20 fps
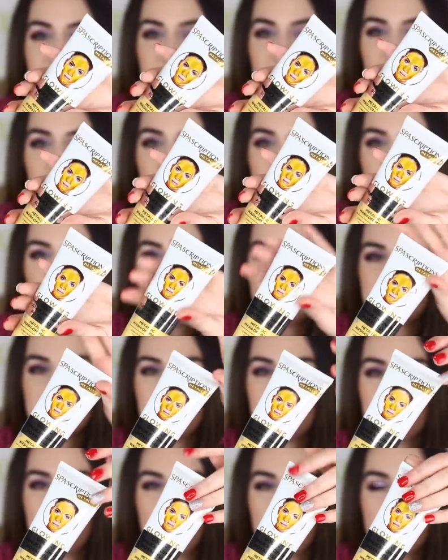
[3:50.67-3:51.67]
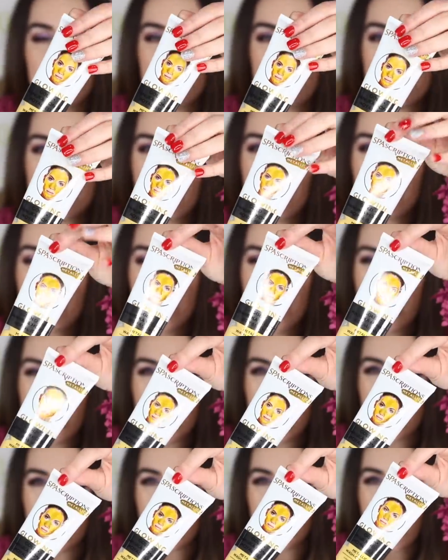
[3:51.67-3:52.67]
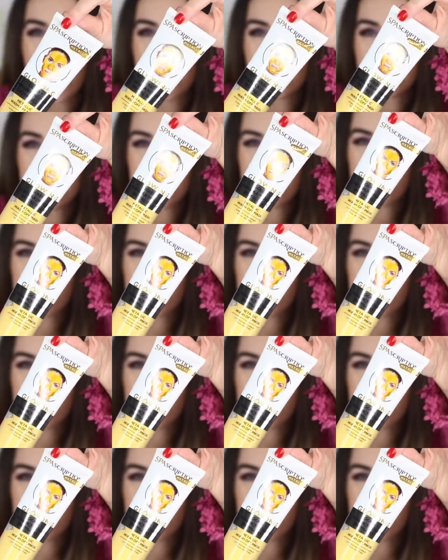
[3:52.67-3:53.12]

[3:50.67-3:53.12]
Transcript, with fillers: So I'll show you guys like a little close-up in case